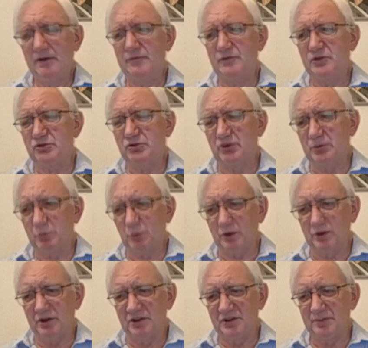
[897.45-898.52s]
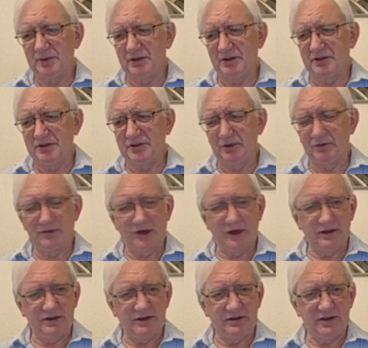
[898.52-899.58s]
They've destroyed one hospital so
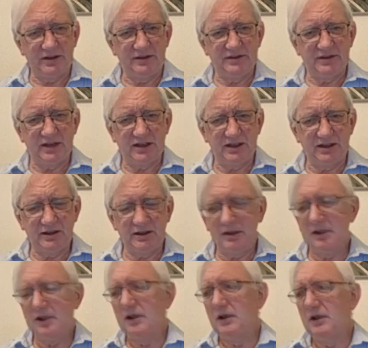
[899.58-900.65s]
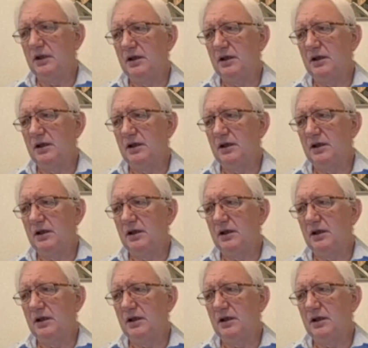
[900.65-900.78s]
far in Dahia.